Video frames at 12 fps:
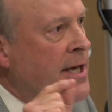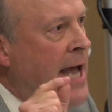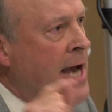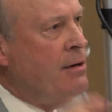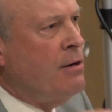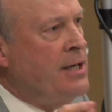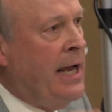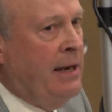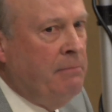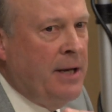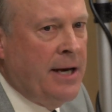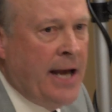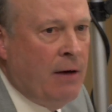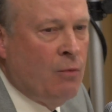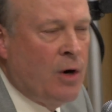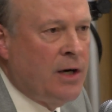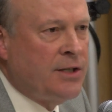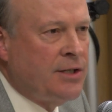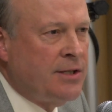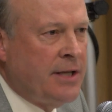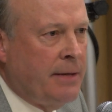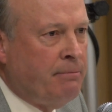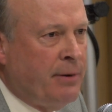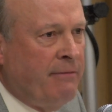the entertainment networks
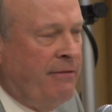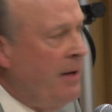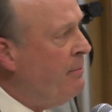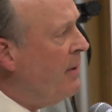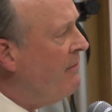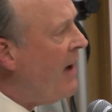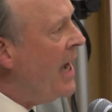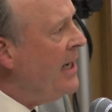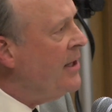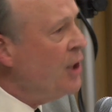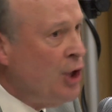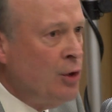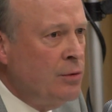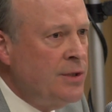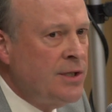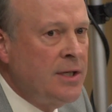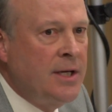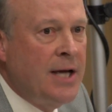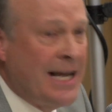that provide the news?